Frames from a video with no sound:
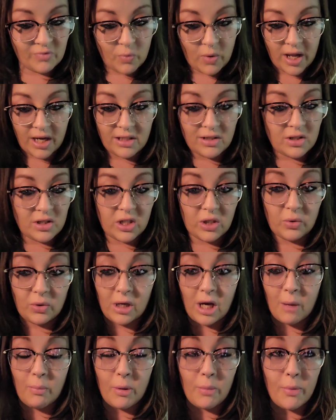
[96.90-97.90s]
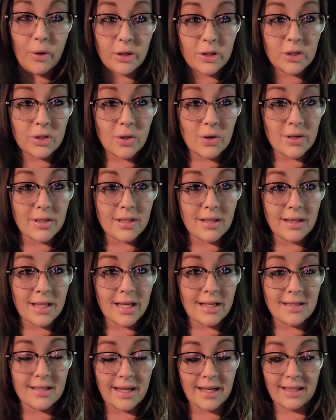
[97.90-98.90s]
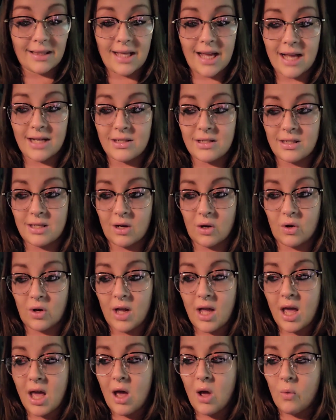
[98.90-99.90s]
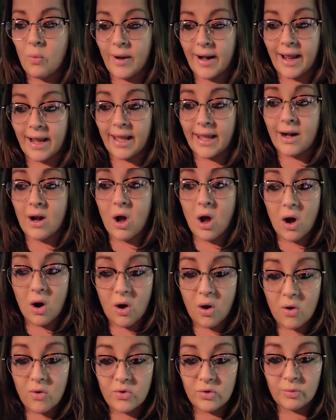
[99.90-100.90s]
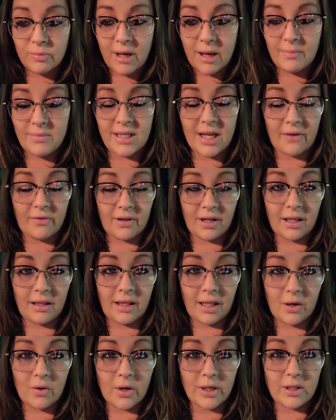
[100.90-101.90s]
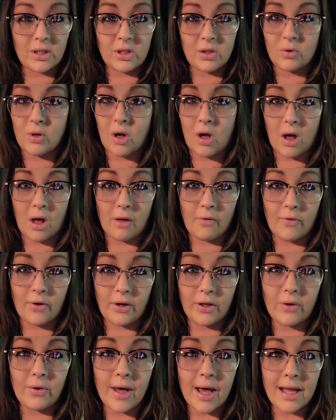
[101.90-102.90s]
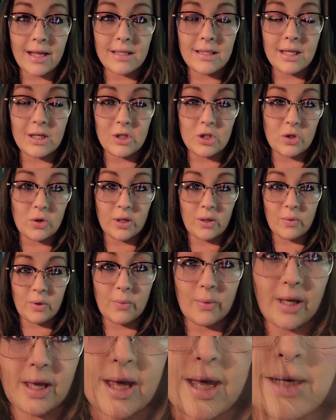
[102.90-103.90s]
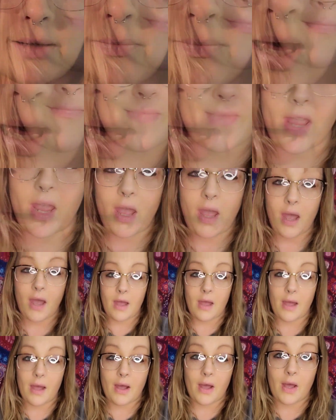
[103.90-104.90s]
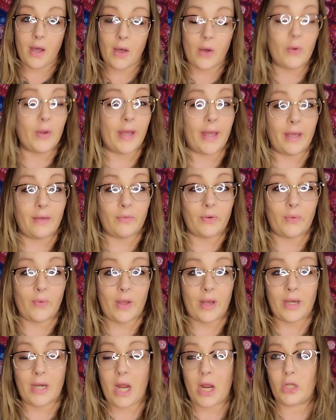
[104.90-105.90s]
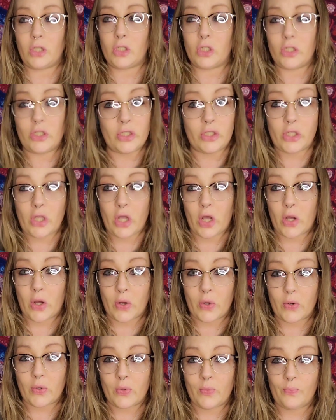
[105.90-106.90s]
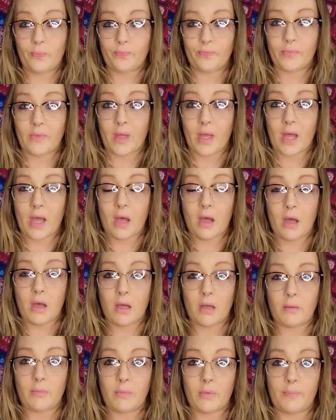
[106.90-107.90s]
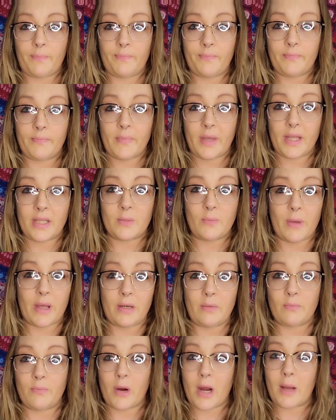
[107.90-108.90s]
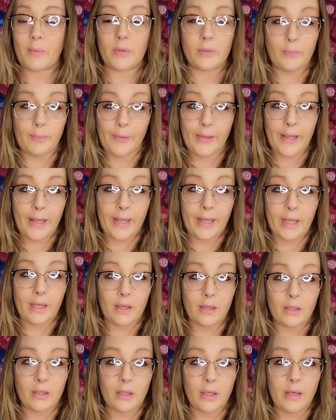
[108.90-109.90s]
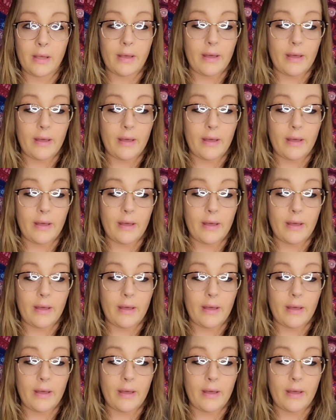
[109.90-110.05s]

went to a couple bookstores and things like that. So when I get home, I'm definitely going to do a haul for you guys and show you what we got. Okay, everyone, so it's been probably